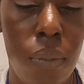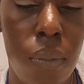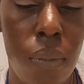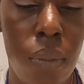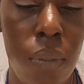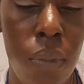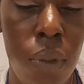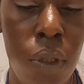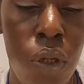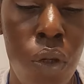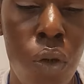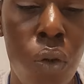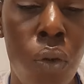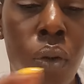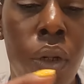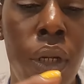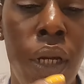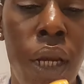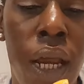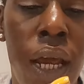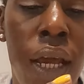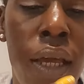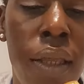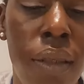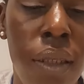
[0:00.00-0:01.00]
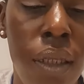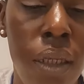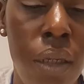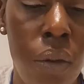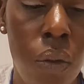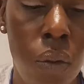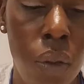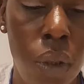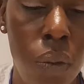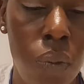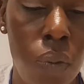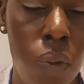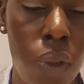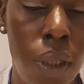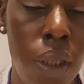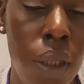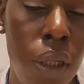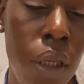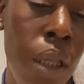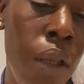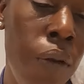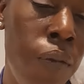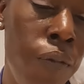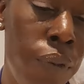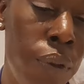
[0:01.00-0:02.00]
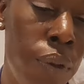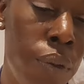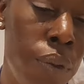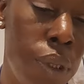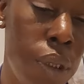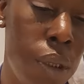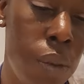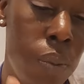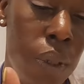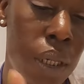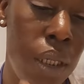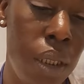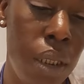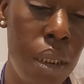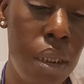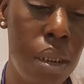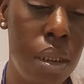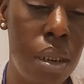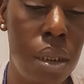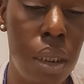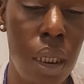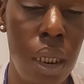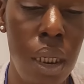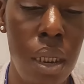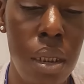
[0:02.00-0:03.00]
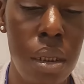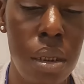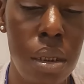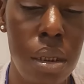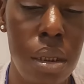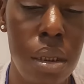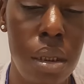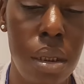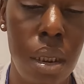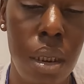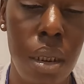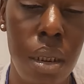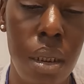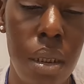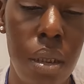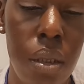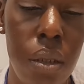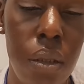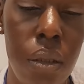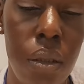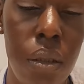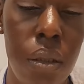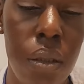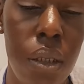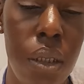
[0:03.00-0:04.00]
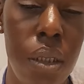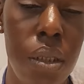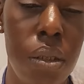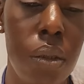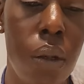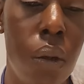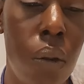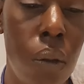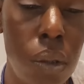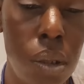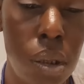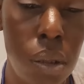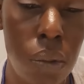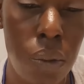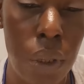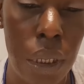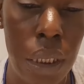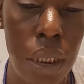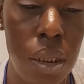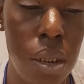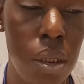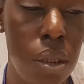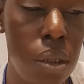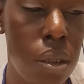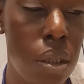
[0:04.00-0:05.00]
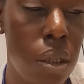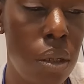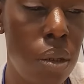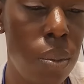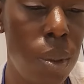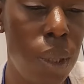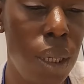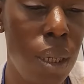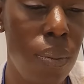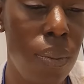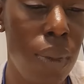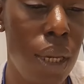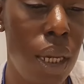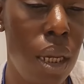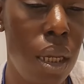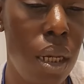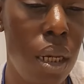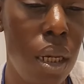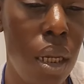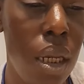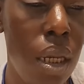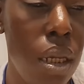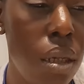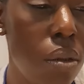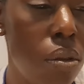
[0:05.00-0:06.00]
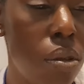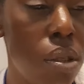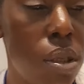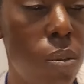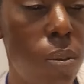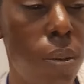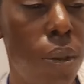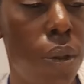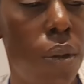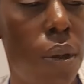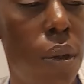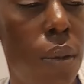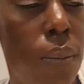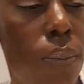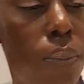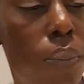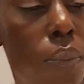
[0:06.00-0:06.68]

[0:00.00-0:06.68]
You're not the only one influenced by these changes and these alterations that are being made in your spirit.